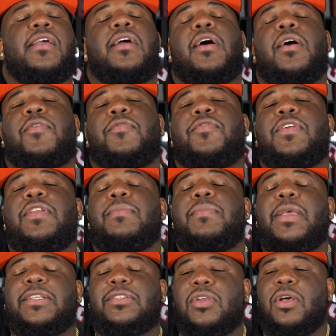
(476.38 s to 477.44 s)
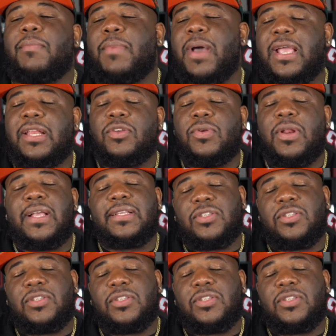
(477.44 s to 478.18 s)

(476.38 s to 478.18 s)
how I'm feeling, man. So I might do that,